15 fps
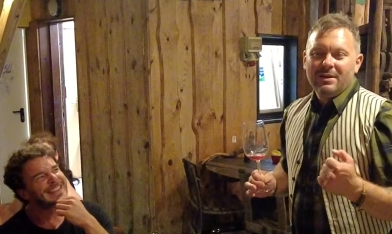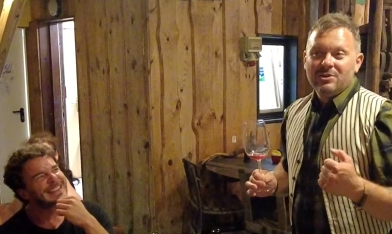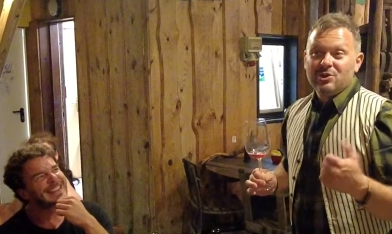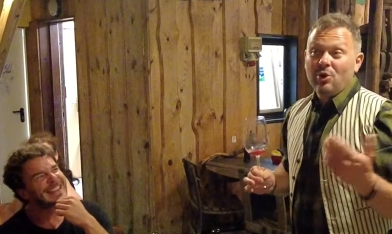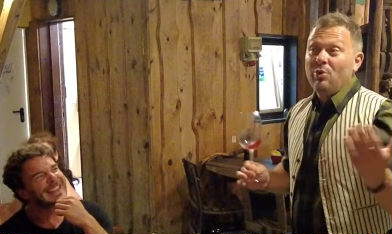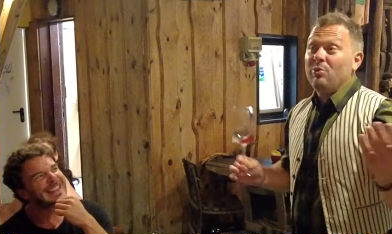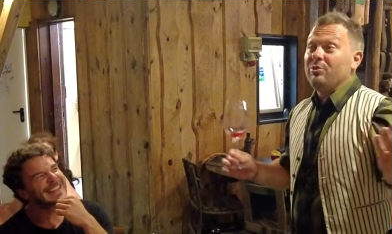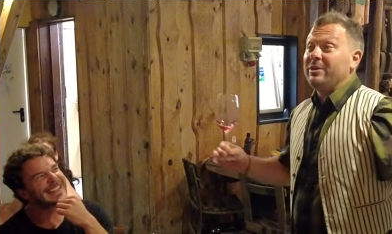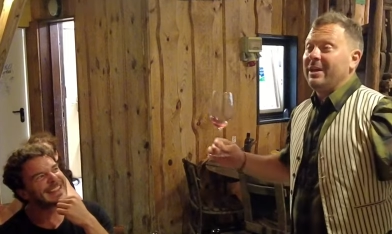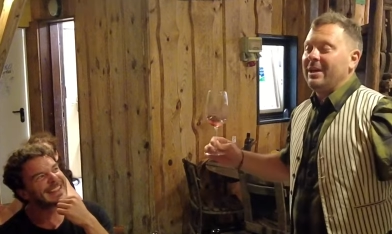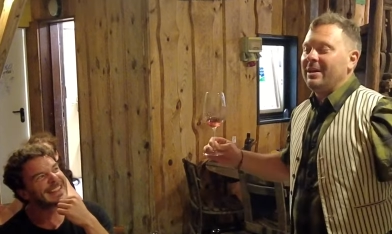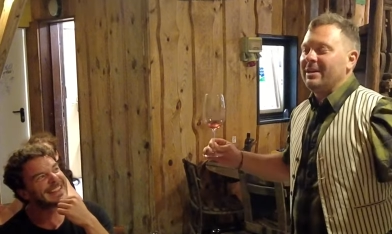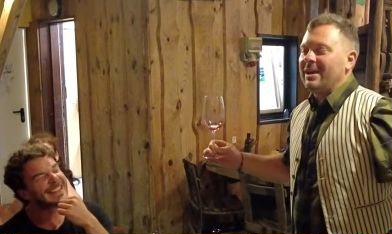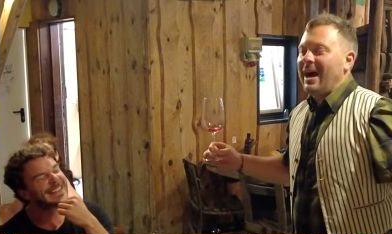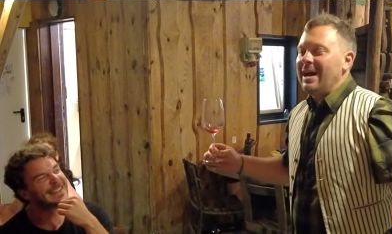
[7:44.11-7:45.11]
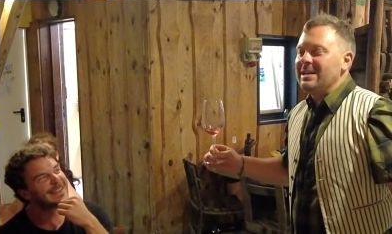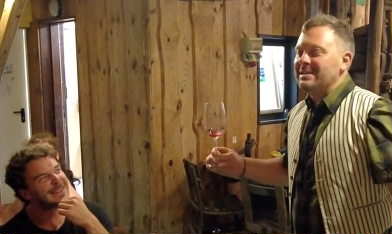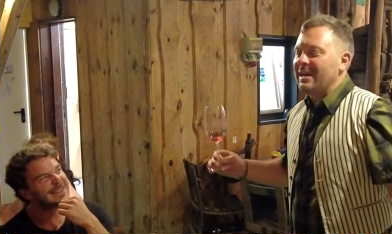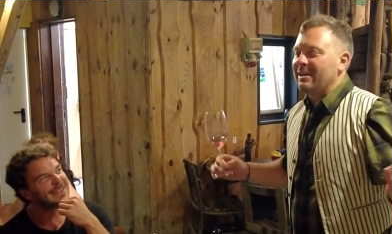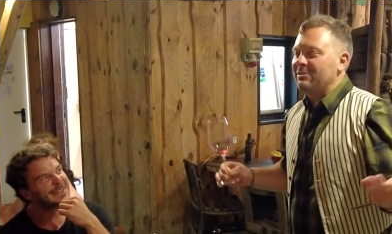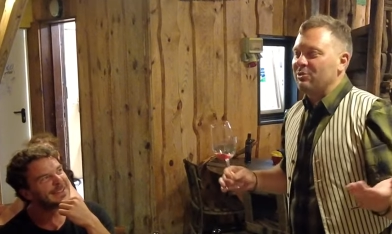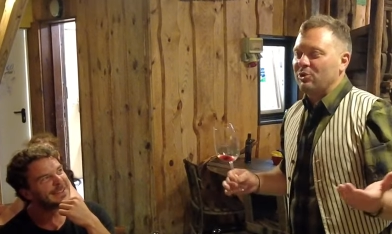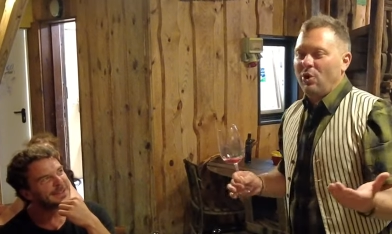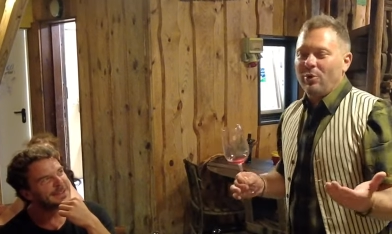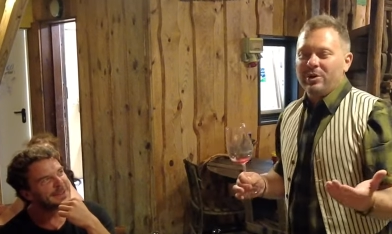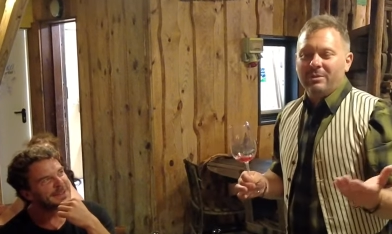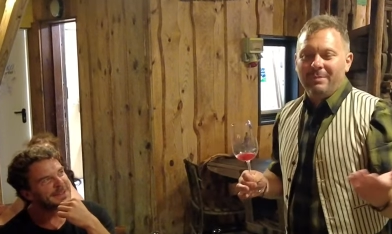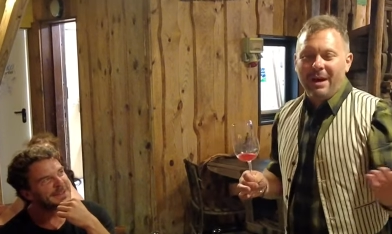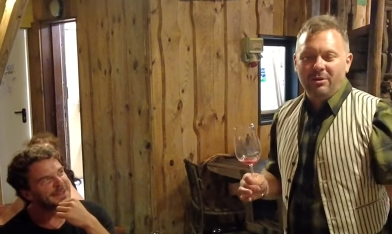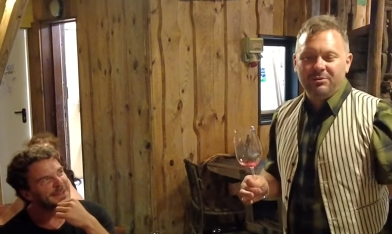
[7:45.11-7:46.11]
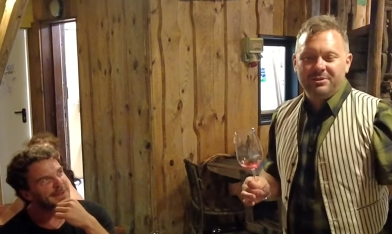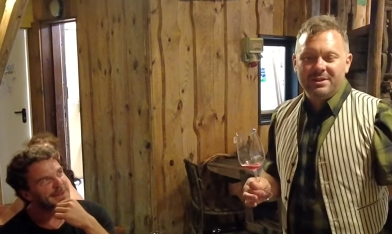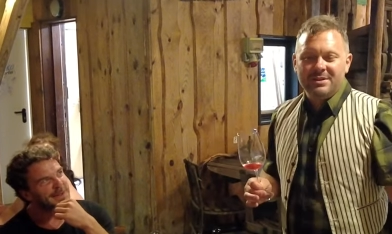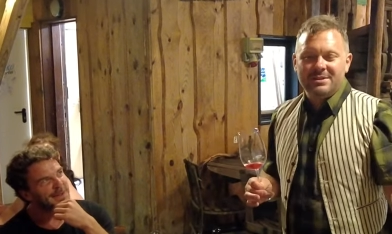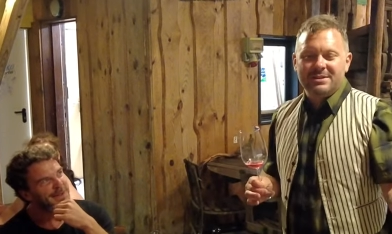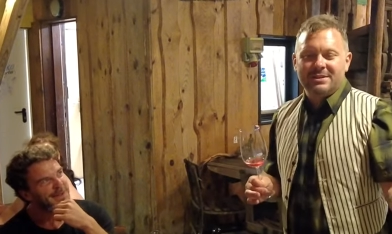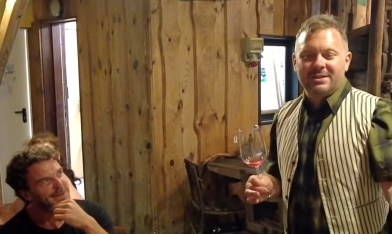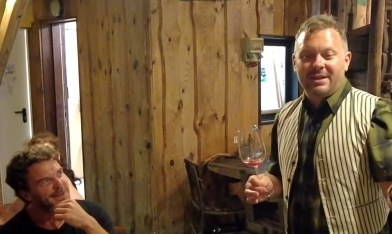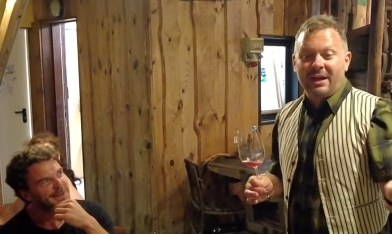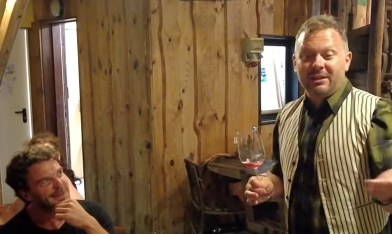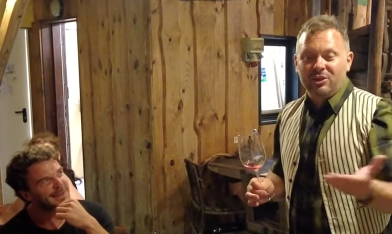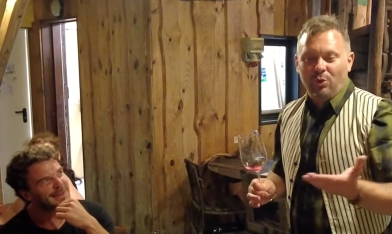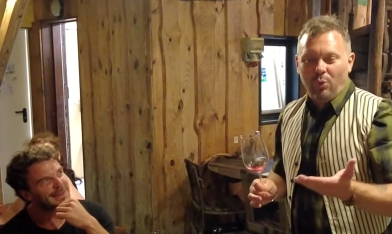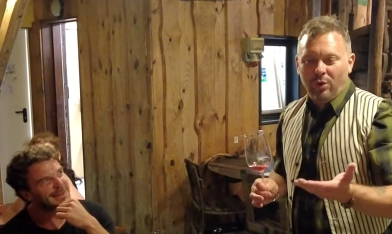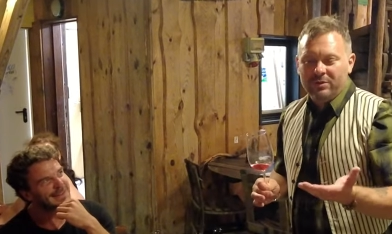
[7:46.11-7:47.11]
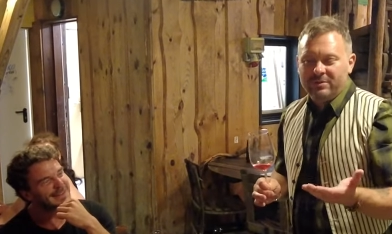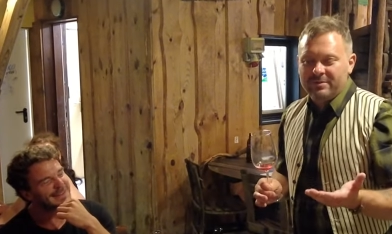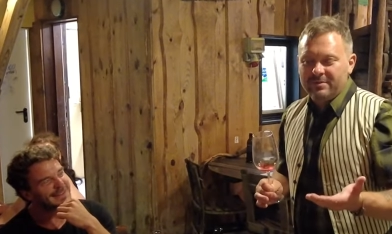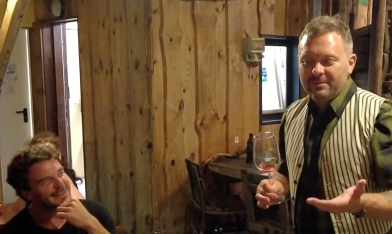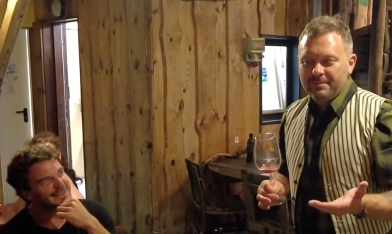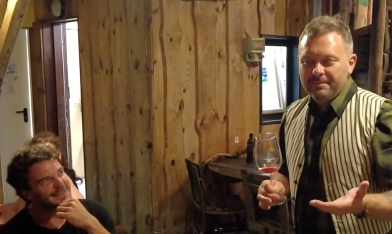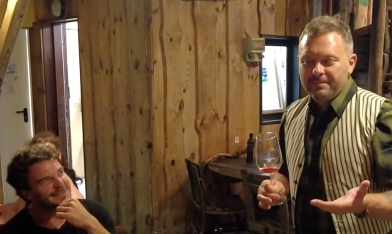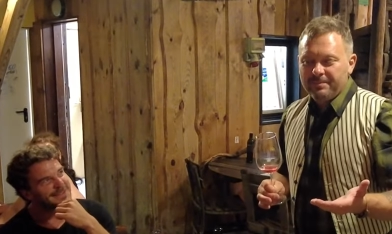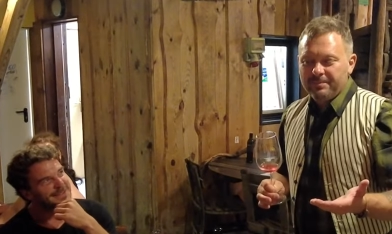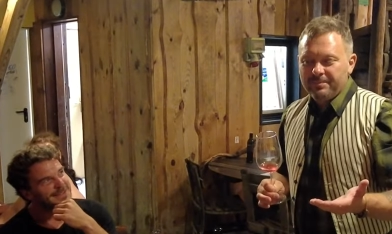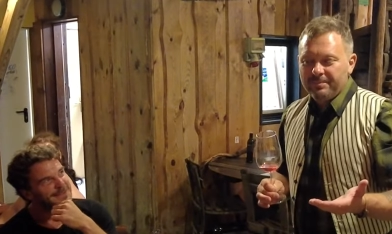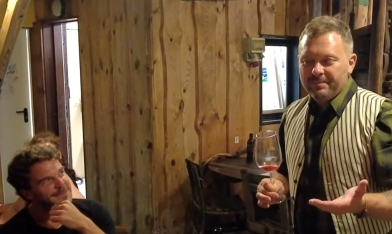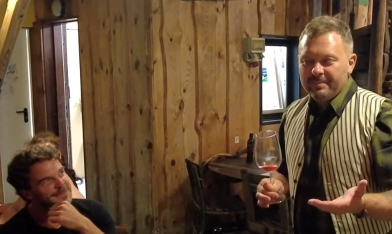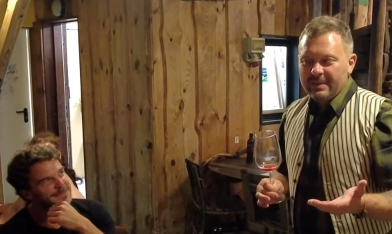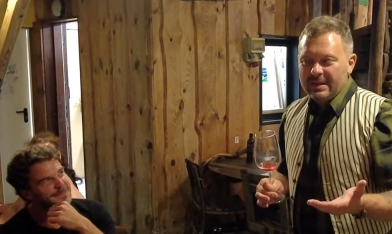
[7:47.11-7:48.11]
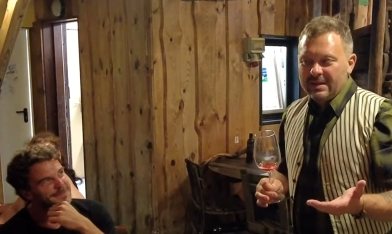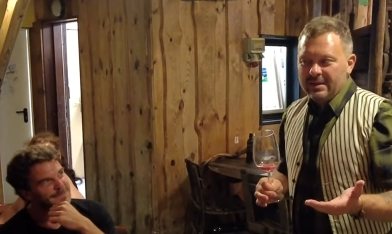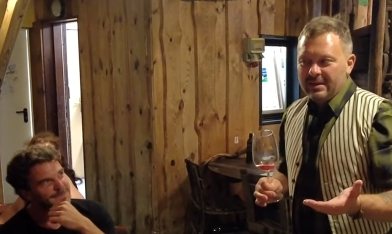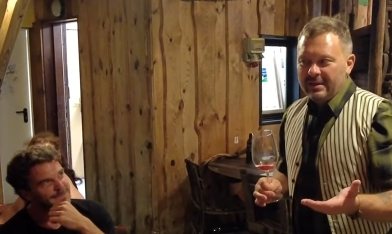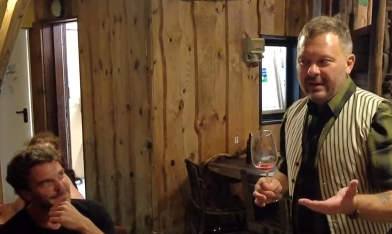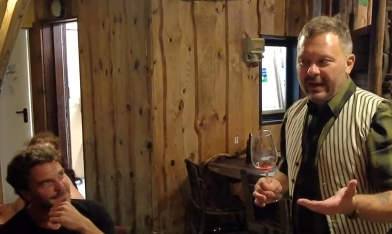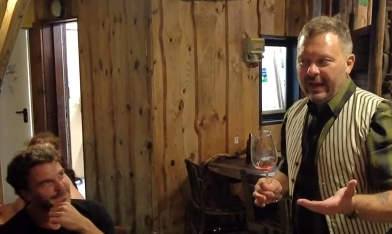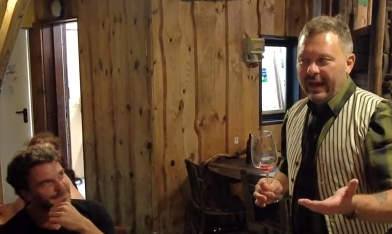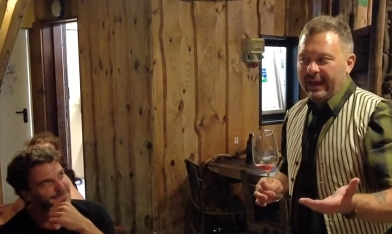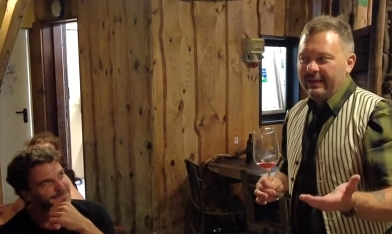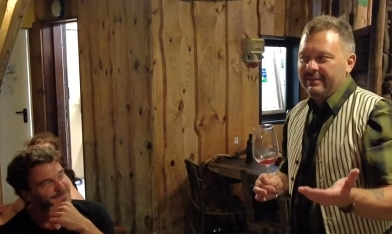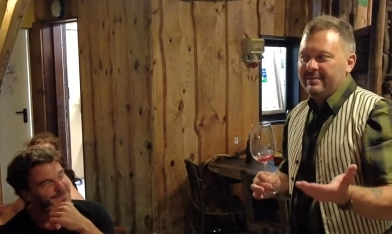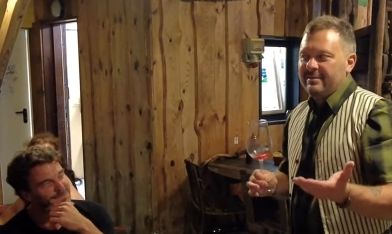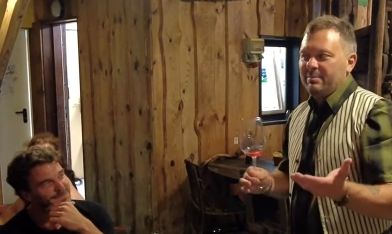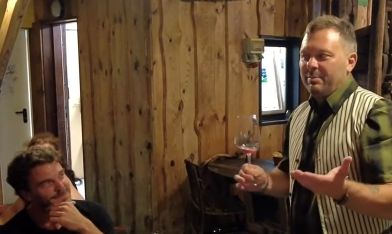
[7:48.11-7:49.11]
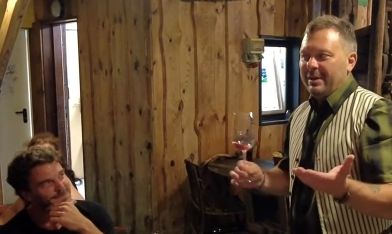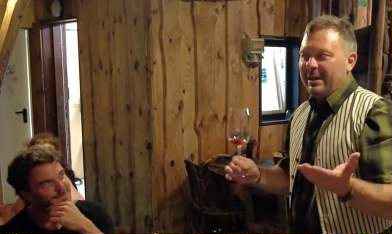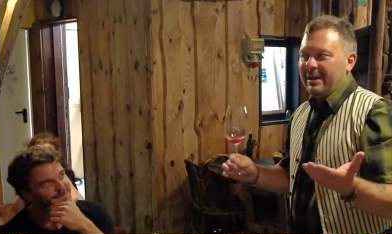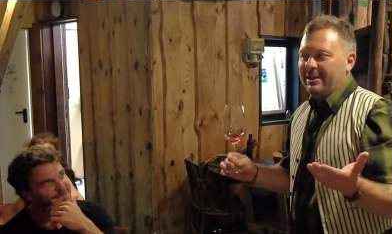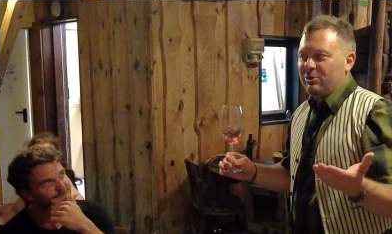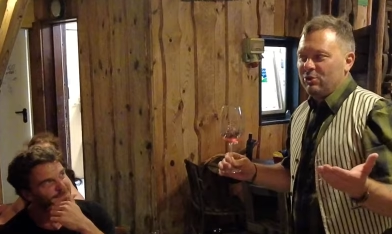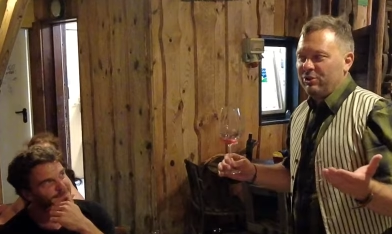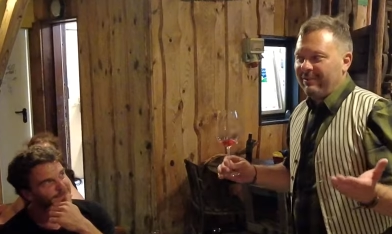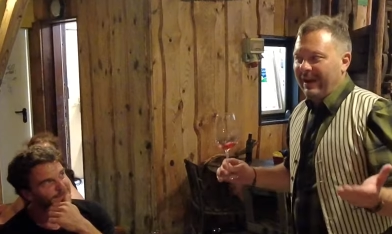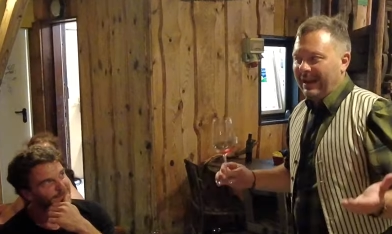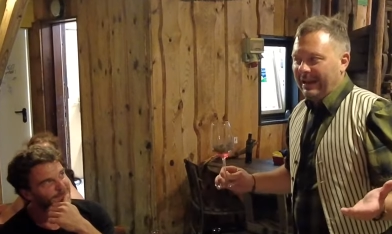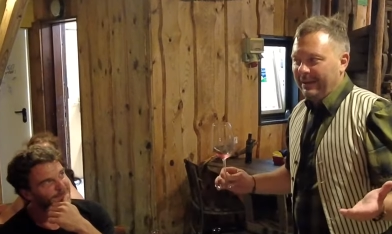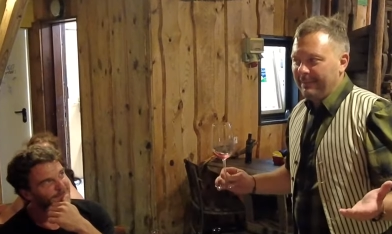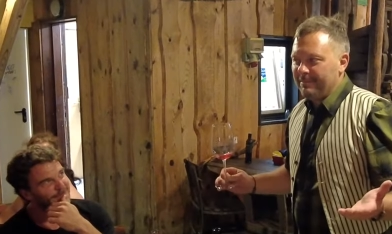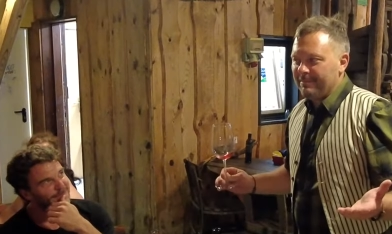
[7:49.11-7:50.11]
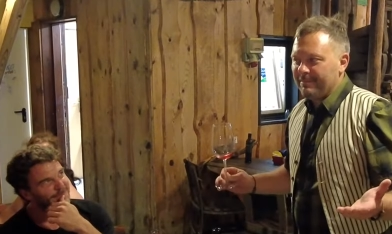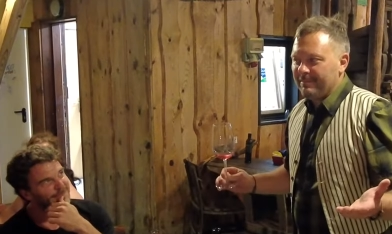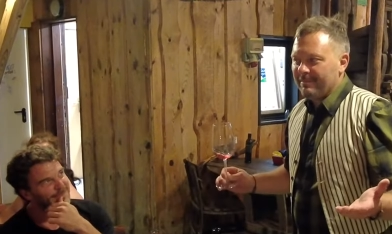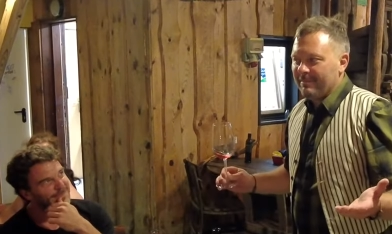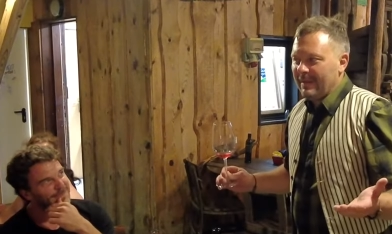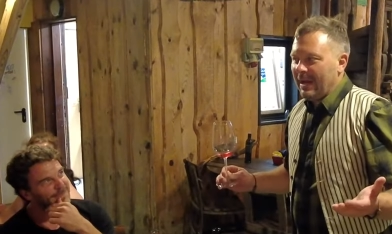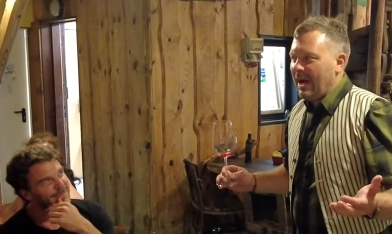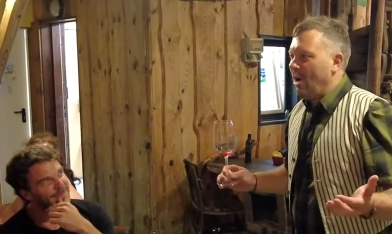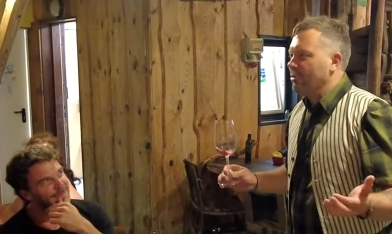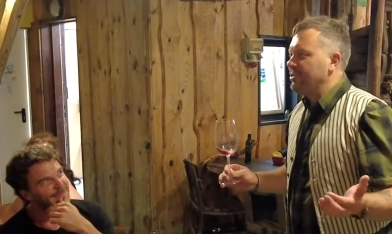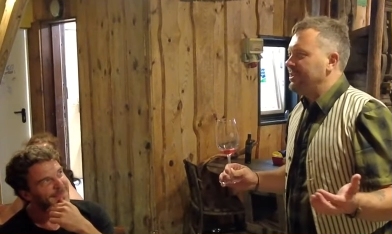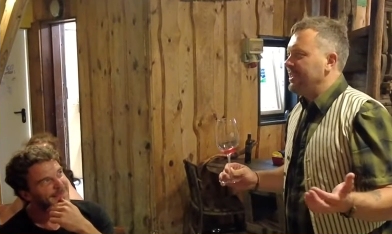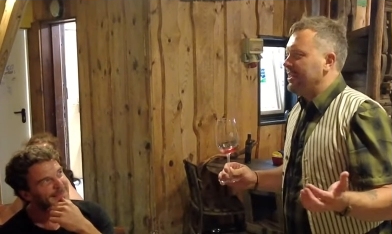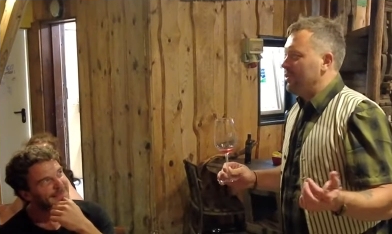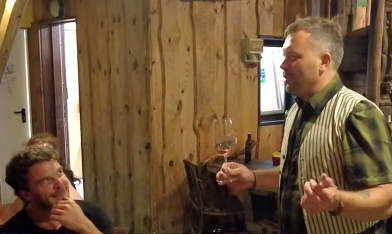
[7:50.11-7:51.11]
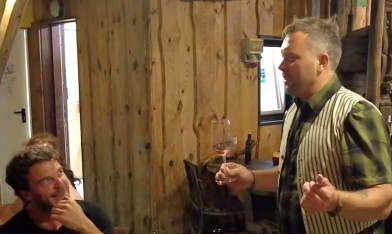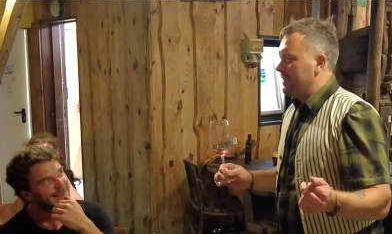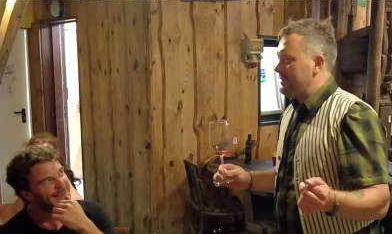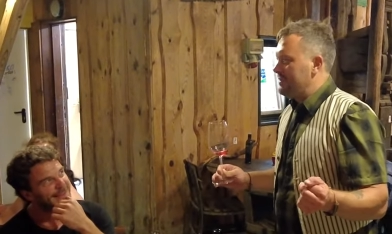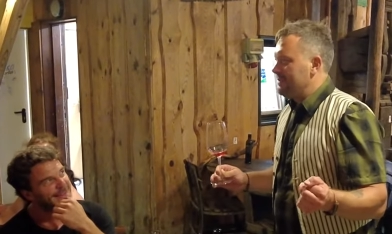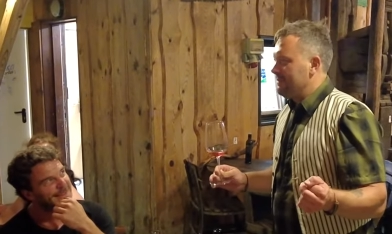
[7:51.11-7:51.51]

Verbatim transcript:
Speaker 1: So the guys had to go in the mountains, cut the wood and bring it to the valley. How did they do it?